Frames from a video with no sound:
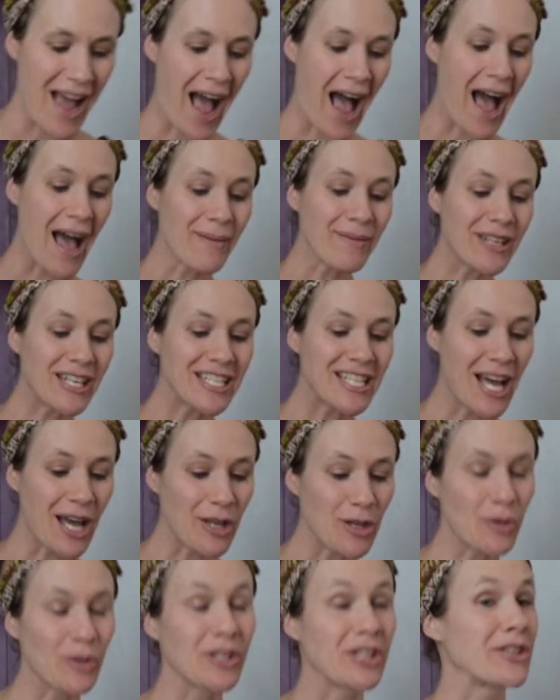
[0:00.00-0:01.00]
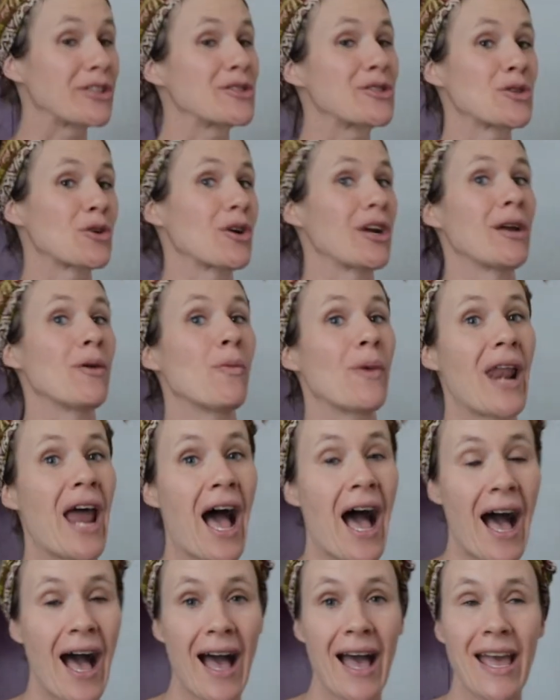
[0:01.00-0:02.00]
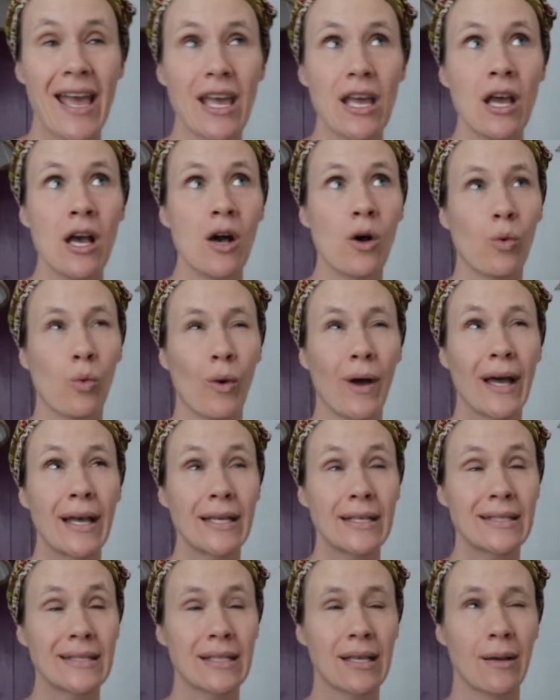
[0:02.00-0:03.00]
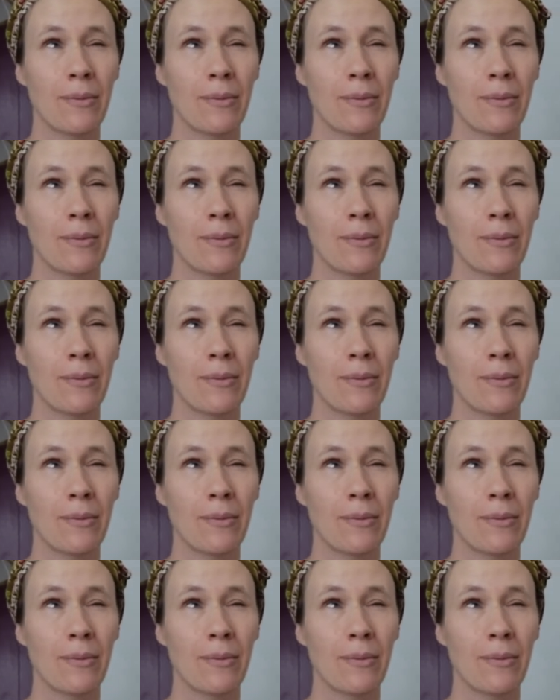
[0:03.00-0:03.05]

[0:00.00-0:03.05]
I'm going to tell you a little story. When I was